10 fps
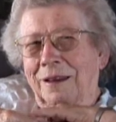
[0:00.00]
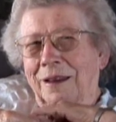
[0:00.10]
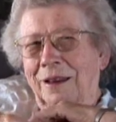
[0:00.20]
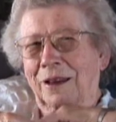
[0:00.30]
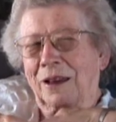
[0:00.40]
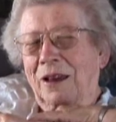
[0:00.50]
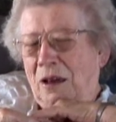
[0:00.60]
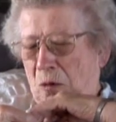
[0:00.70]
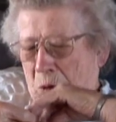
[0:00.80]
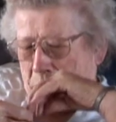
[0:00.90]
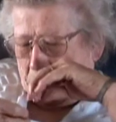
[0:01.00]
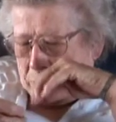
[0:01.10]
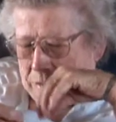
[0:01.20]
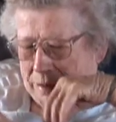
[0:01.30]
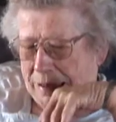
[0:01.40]
like 20,
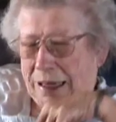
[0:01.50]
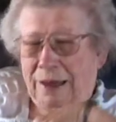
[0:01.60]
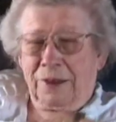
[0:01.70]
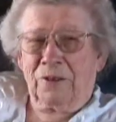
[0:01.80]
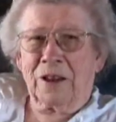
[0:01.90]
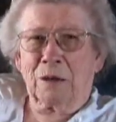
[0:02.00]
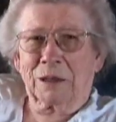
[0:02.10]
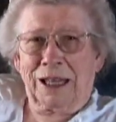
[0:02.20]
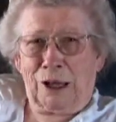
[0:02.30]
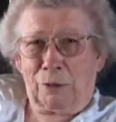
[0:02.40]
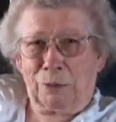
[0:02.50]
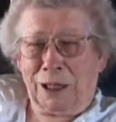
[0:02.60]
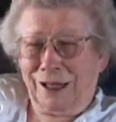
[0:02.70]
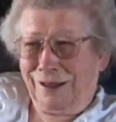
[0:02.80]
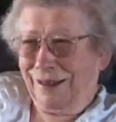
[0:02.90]
Well, the family helped
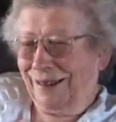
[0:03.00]
me.